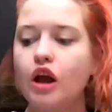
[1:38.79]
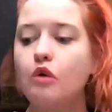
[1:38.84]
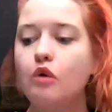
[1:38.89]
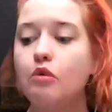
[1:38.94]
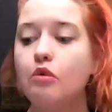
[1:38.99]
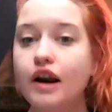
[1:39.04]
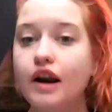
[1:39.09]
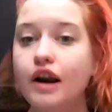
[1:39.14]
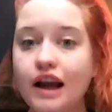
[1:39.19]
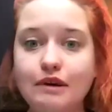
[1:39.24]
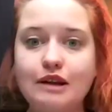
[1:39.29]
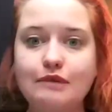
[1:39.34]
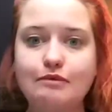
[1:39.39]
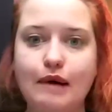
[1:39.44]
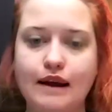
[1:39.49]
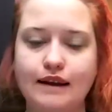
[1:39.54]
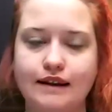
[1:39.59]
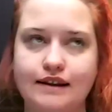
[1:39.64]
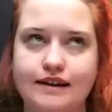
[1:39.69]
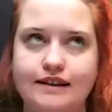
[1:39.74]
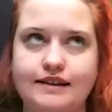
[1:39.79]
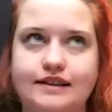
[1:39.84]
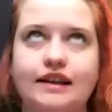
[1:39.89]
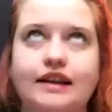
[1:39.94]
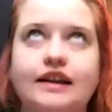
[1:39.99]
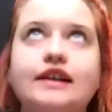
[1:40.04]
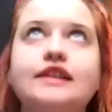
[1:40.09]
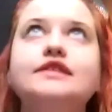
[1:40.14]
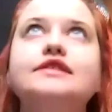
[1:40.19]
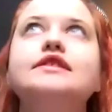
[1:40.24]
What I mean by this
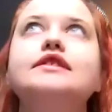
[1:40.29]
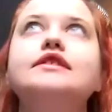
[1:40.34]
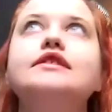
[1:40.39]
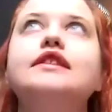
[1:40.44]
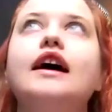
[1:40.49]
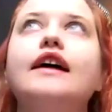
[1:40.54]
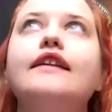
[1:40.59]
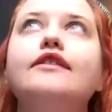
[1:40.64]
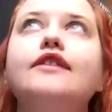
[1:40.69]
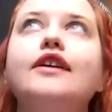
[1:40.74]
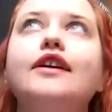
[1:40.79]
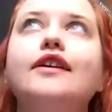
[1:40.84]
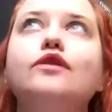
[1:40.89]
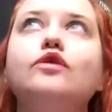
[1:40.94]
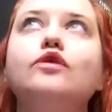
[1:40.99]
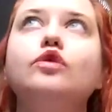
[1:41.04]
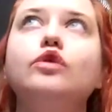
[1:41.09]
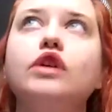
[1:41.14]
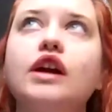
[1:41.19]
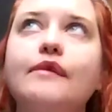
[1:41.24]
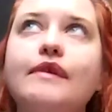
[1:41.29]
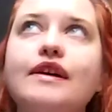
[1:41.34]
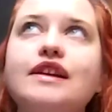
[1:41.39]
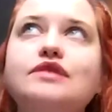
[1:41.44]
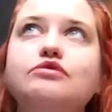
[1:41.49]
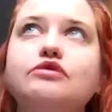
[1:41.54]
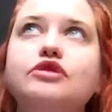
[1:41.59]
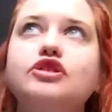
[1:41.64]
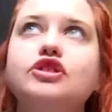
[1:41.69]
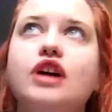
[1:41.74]
is that the
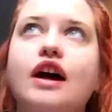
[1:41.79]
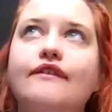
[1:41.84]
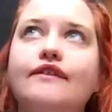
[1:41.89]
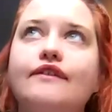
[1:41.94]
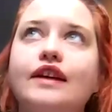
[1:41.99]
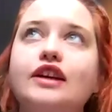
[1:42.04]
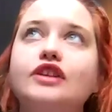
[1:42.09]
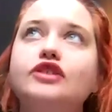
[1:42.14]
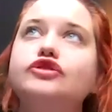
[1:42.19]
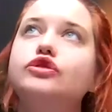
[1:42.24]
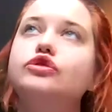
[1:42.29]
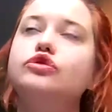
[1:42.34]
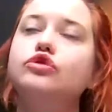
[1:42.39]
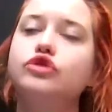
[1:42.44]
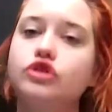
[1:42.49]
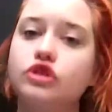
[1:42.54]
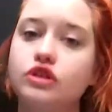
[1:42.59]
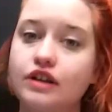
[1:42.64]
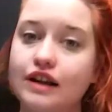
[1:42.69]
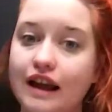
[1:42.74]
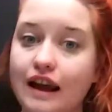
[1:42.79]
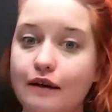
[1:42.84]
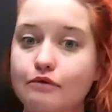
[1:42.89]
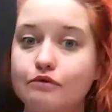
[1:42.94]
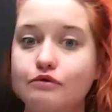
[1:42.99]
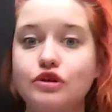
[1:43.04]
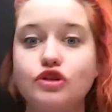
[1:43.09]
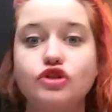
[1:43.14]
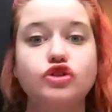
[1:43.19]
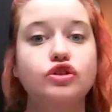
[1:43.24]
tournaments which have the institution name,
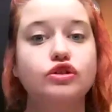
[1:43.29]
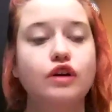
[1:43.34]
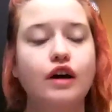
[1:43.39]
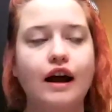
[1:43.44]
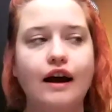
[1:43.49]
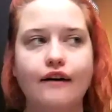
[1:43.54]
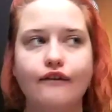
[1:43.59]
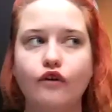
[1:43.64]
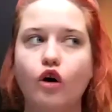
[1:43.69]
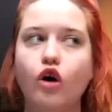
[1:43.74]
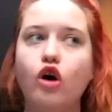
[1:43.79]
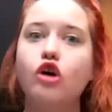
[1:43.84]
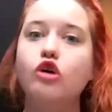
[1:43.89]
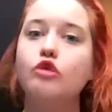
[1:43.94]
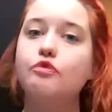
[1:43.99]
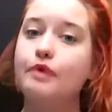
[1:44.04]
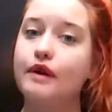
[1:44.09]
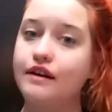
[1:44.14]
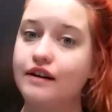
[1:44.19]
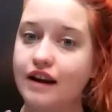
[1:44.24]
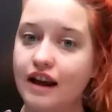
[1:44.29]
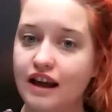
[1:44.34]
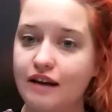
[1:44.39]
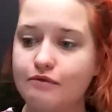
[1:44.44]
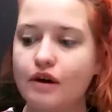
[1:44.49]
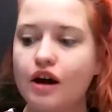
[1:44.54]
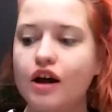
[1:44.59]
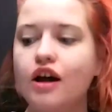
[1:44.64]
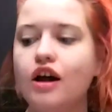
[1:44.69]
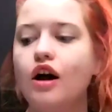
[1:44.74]
which have open name,